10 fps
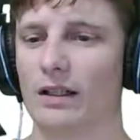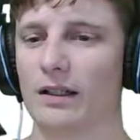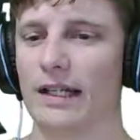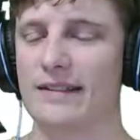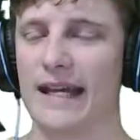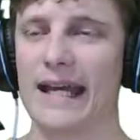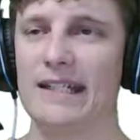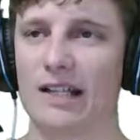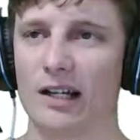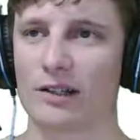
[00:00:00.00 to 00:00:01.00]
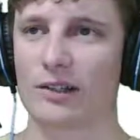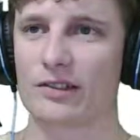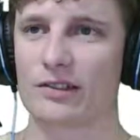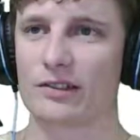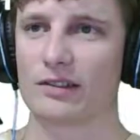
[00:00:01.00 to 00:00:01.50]
It's
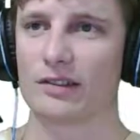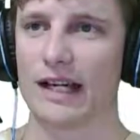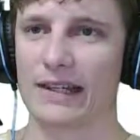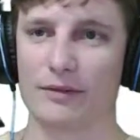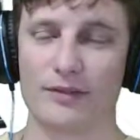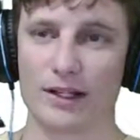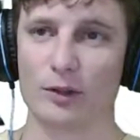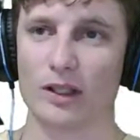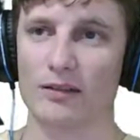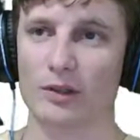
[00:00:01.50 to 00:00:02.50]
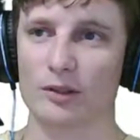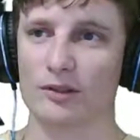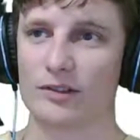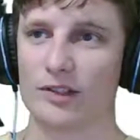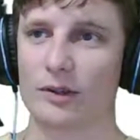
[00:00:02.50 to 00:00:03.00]
$8 at the federal level,
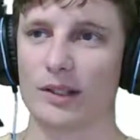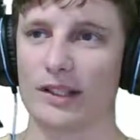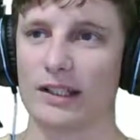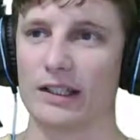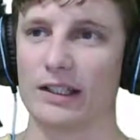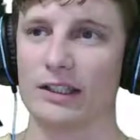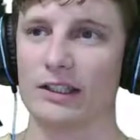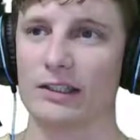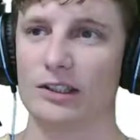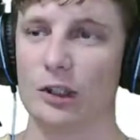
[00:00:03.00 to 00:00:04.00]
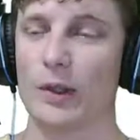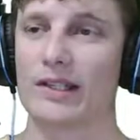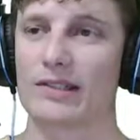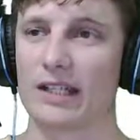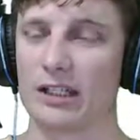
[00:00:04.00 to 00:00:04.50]
so at the U.S.
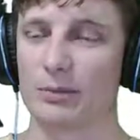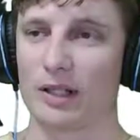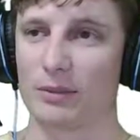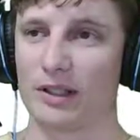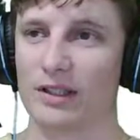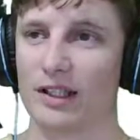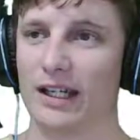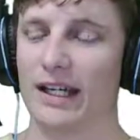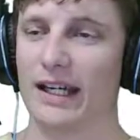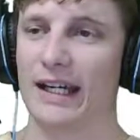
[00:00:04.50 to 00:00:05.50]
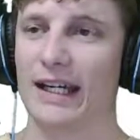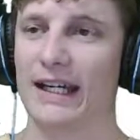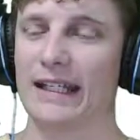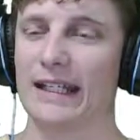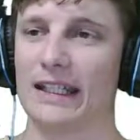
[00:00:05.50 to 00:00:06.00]
State Department.
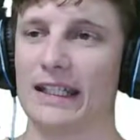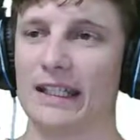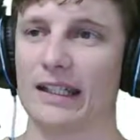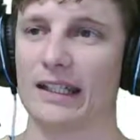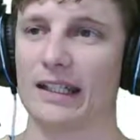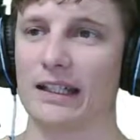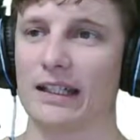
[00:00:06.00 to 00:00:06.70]
And then